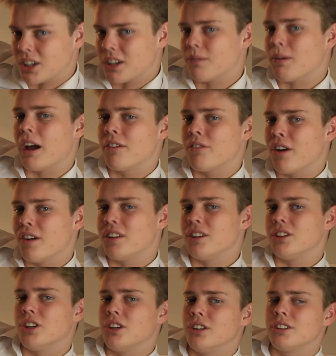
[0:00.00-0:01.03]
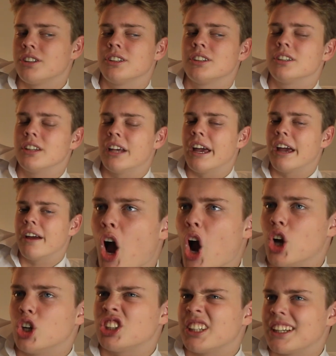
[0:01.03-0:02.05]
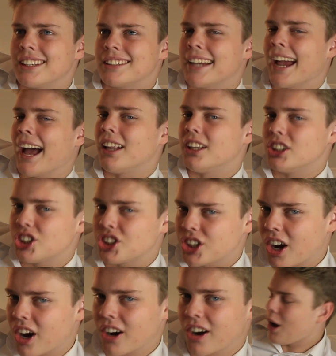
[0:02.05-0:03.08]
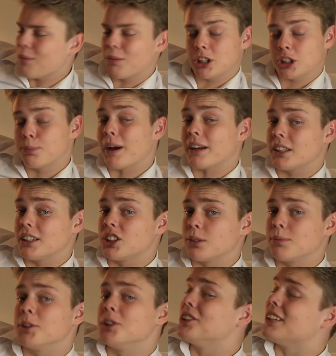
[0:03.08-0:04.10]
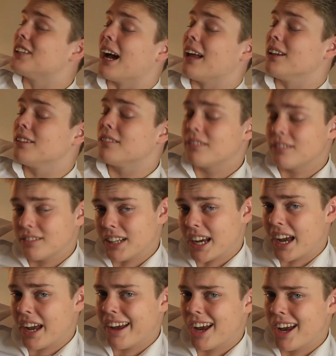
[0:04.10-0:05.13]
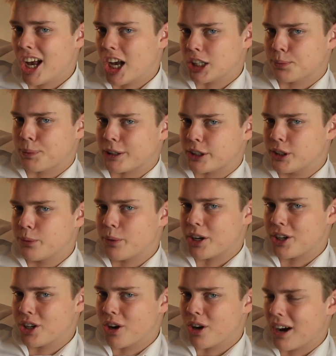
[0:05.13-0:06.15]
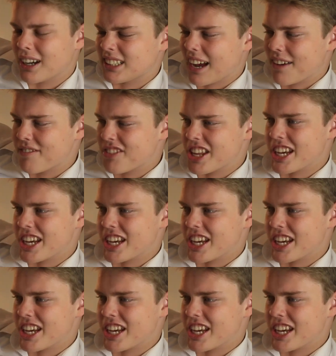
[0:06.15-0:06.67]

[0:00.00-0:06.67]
So you may have heard the news, yeah? Hosting a talent show. I'm expecting some good talent, yeah? Especially when you guys have